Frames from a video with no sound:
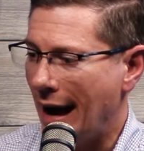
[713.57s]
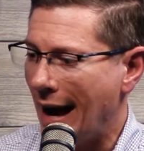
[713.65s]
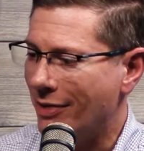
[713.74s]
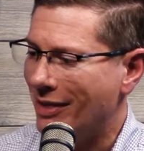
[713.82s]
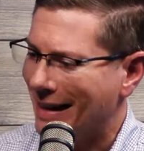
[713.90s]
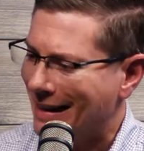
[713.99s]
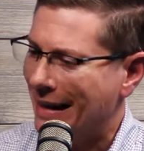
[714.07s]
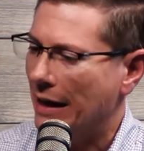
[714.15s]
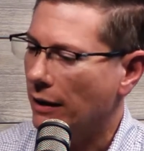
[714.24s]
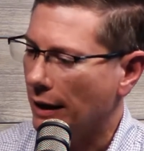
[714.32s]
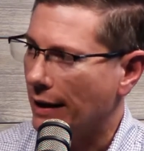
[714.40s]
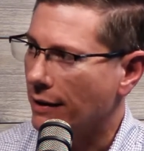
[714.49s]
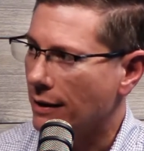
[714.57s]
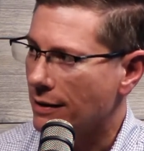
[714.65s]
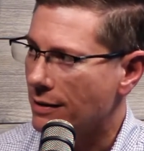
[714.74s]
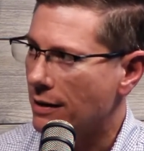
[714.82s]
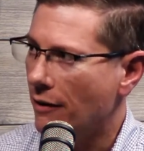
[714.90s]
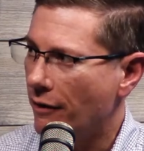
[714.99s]
at the killing, the
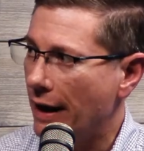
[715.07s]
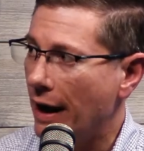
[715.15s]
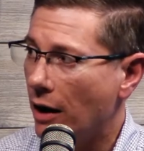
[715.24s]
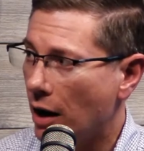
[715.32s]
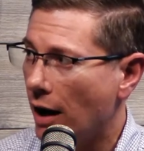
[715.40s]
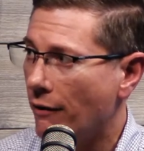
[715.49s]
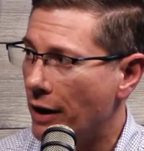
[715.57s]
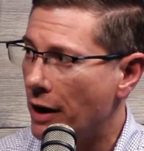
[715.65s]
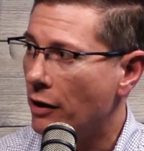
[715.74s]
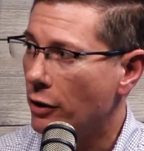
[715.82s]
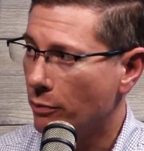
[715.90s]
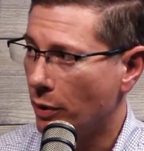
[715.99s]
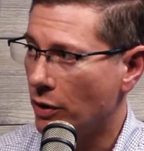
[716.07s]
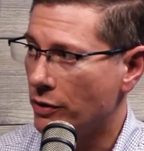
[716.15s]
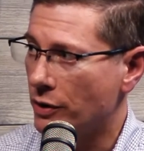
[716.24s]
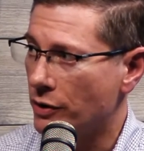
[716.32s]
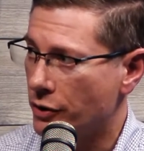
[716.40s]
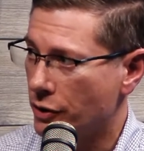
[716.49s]
snuffing out of another
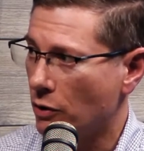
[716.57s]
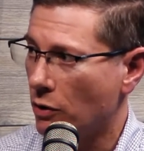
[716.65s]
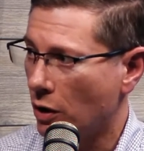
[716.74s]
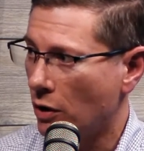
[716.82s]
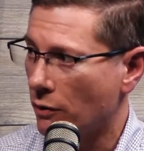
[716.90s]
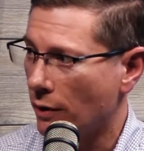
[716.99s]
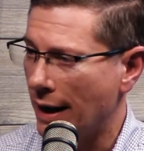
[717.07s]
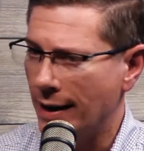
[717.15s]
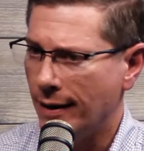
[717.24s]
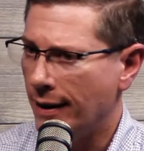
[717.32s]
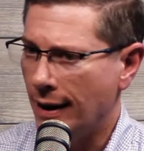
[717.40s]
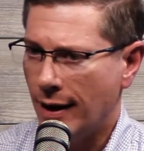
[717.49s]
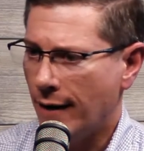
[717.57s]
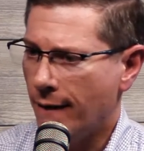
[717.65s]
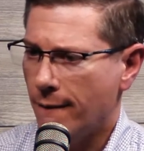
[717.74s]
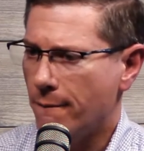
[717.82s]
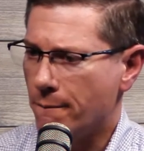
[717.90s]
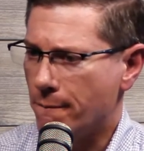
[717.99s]
person's so-called right,
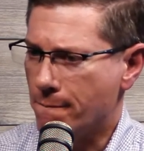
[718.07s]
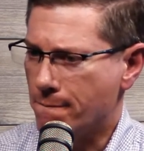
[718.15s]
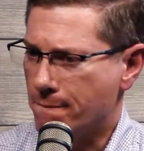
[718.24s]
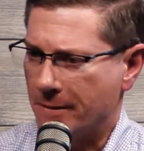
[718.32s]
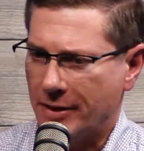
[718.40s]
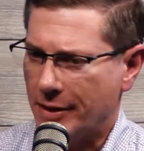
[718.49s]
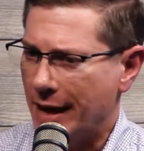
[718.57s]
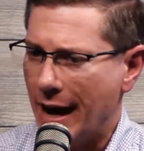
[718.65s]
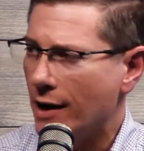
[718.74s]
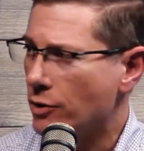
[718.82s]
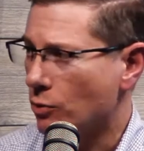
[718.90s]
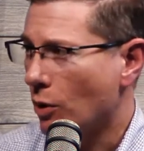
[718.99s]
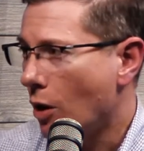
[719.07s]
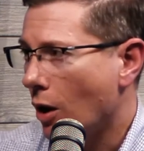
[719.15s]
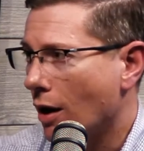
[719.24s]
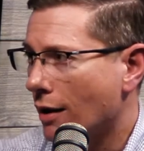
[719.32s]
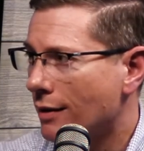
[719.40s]
that is wrong.